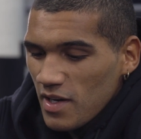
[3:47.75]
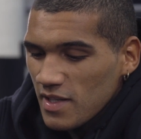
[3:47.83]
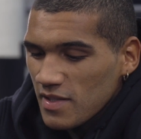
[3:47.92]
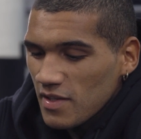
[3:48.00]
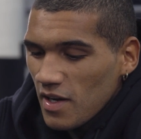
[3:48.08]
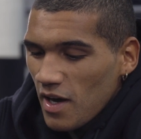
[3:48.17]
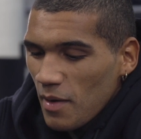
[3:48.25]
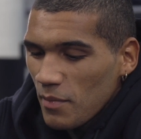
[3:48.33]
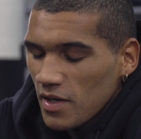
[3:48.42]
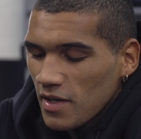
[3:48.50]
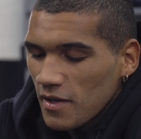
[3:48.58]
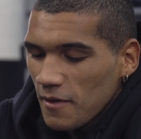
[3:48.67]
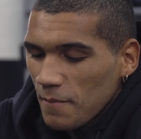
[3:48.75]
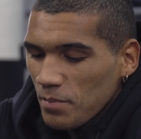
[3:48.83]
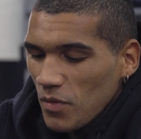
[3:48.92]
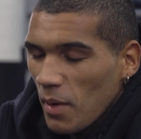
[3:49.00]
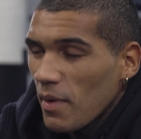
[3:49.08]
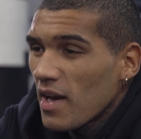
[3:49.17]
Listen, I'm a,
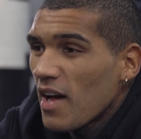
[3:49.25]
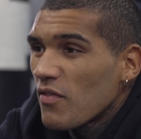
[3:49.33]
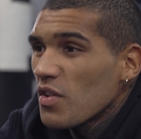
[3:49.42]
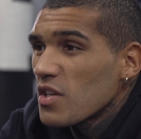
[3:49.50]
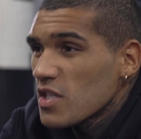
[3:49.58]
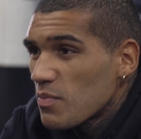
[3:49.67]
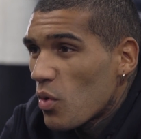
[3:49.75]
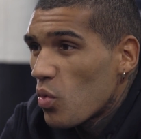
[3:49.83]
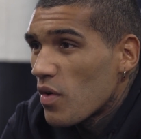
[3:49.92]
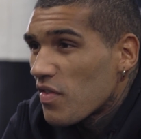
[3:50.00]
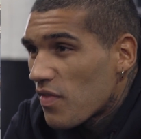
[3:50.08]
I'm a lover of the sport of